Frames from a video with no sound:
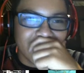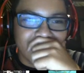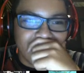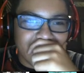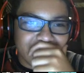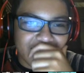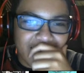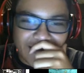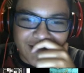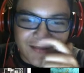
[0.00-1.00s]

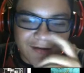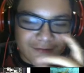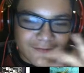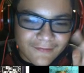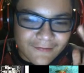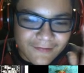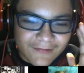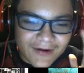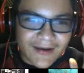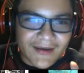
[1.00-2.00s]
Okay, so
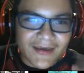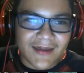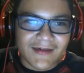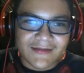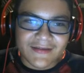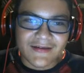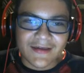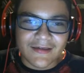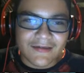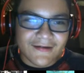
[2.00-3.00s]
we're gonna get into this.